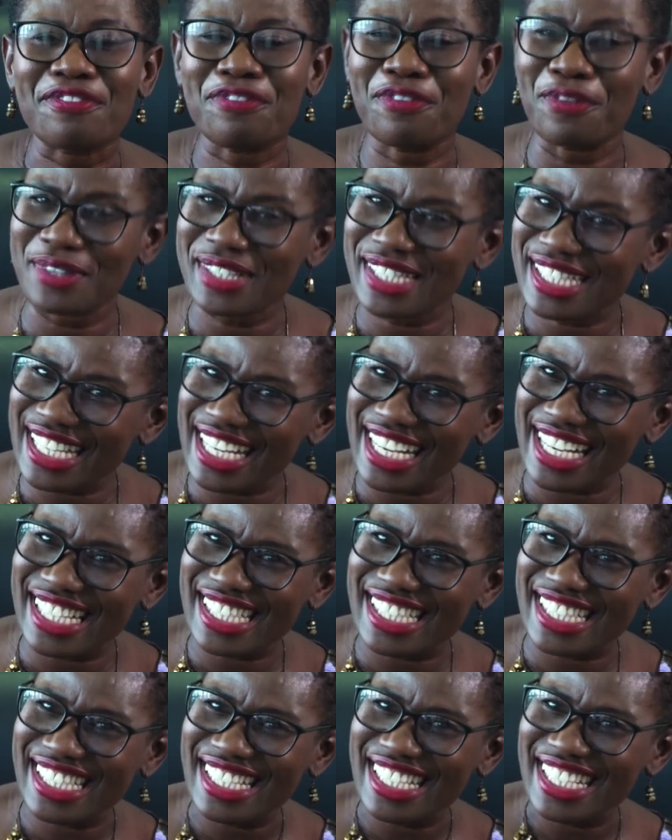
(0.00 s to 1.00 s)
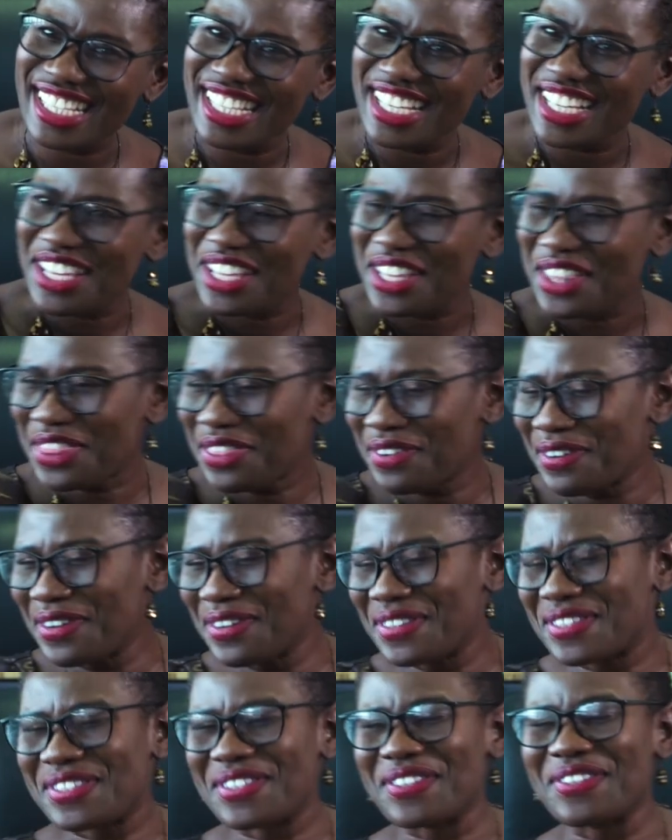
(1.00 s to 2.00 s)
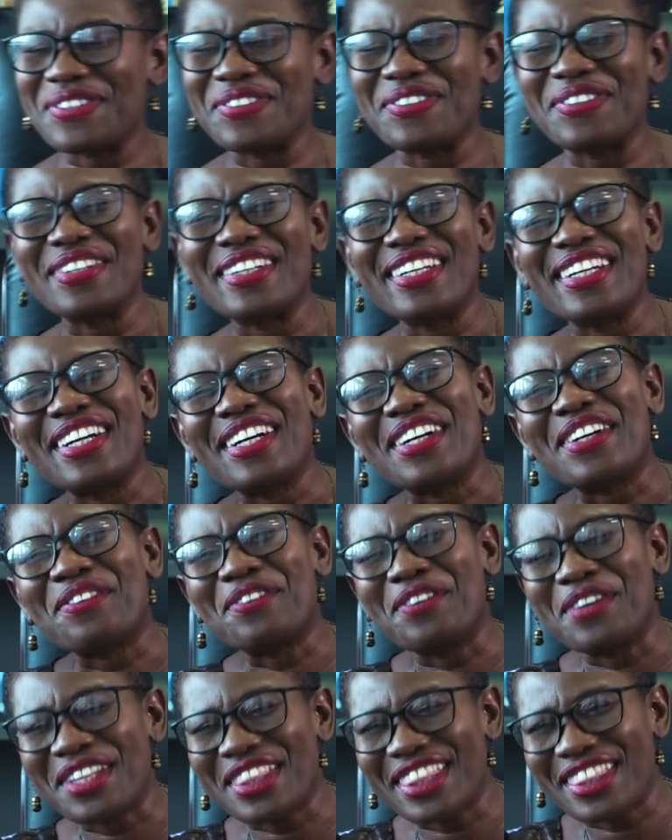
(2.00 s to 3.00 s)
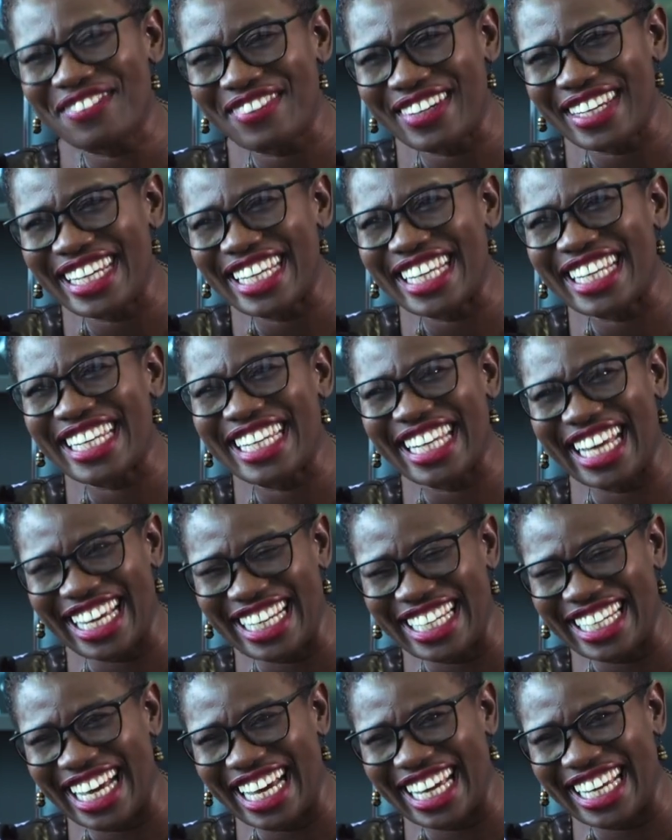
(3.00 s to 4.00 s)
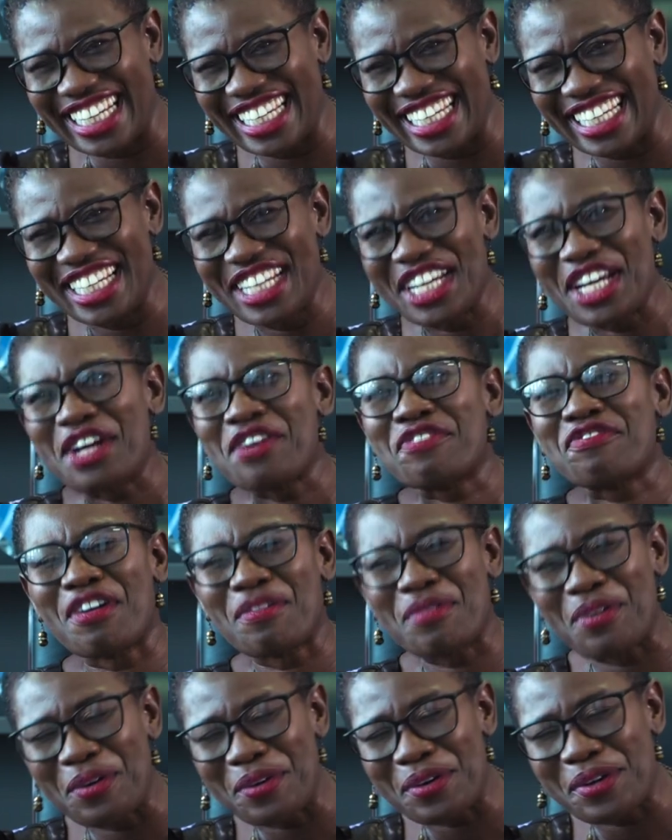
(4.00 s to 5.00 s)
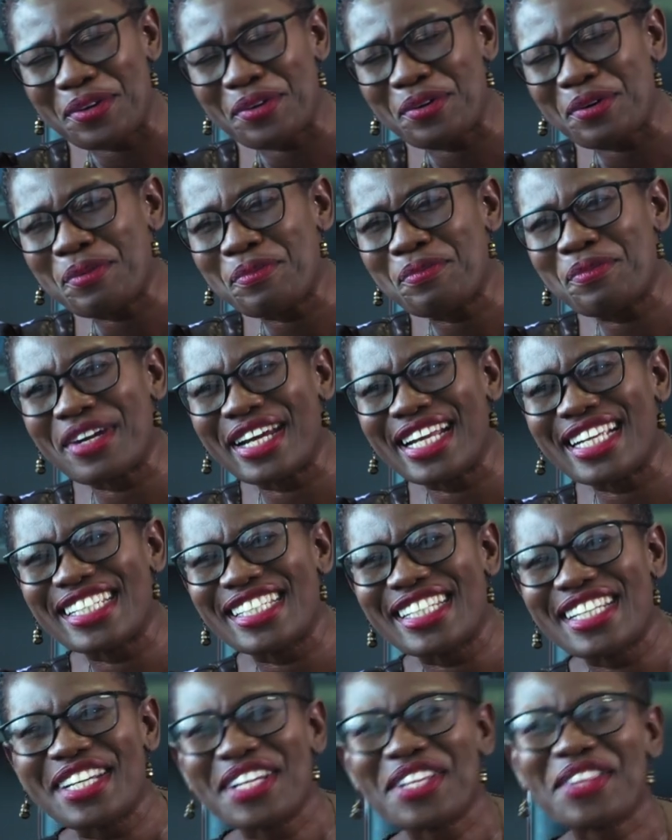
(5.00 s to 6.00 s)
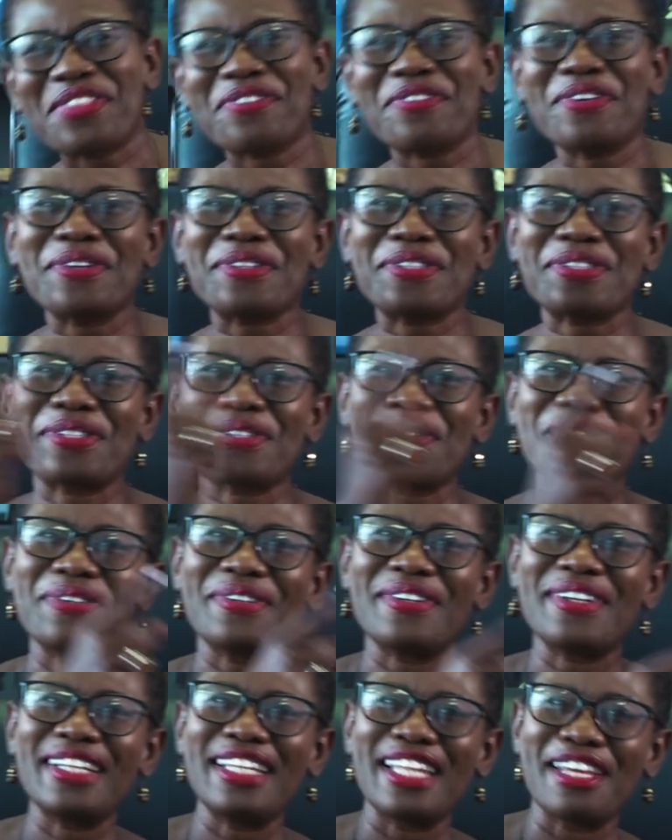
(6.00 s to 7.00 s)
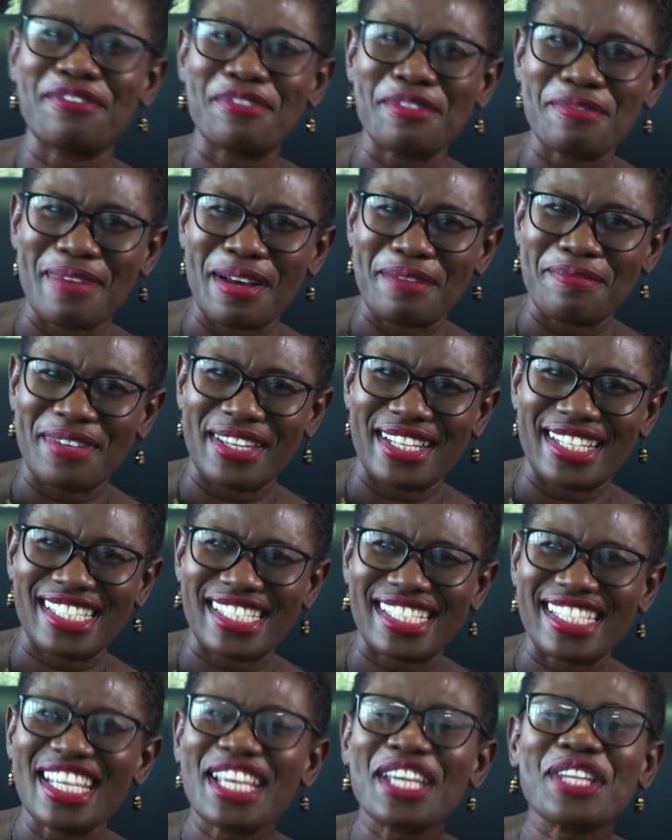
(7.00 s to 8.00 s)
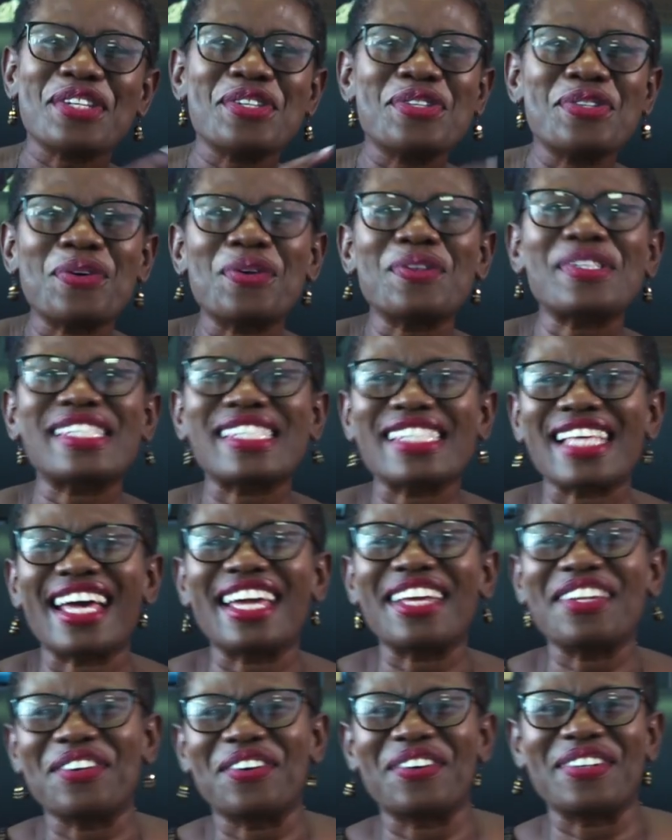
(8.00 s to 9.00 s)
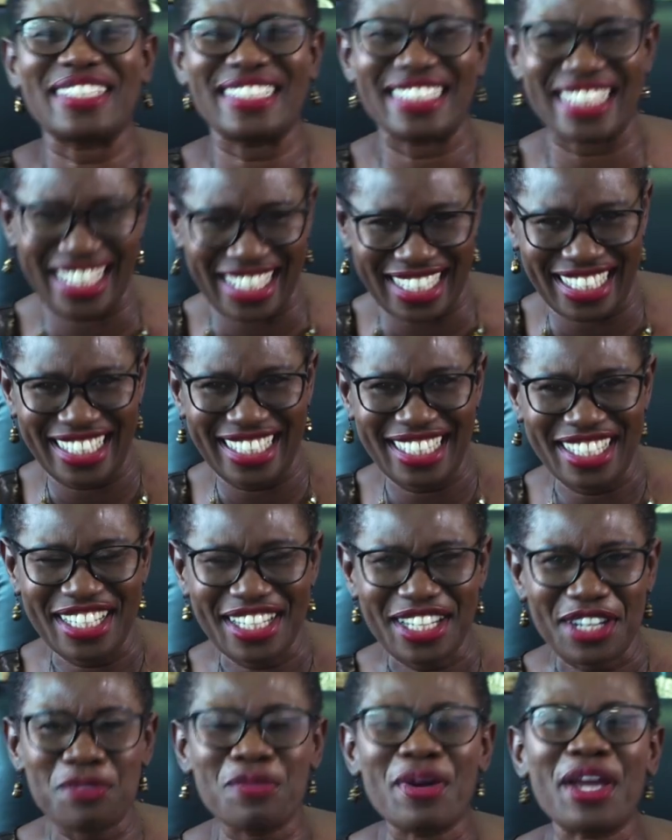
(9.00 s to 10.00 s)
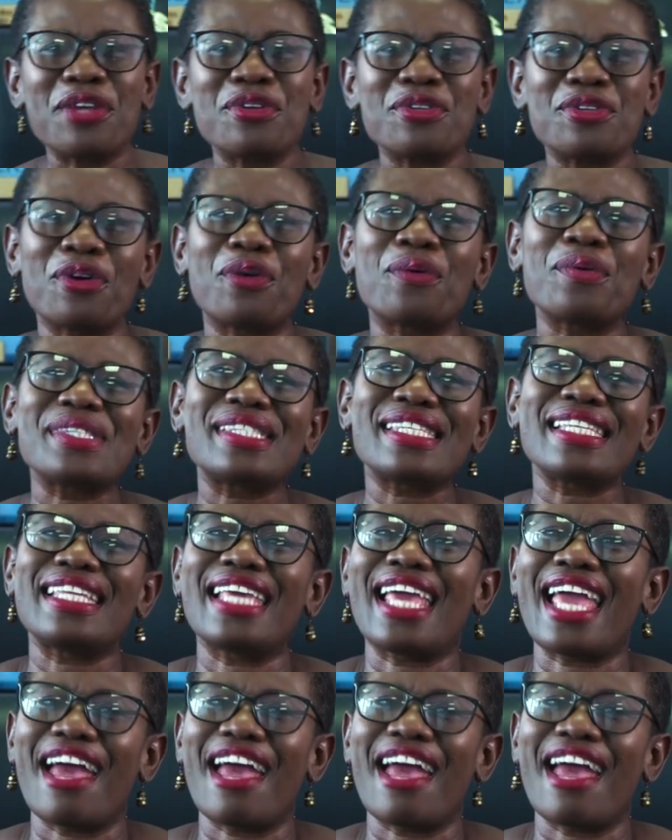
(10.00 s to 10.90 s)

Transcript: 4, 6, through to Ward 3, 9, 9. From Origu Bridge through to Levuma Beach. No sign or day where you not go see the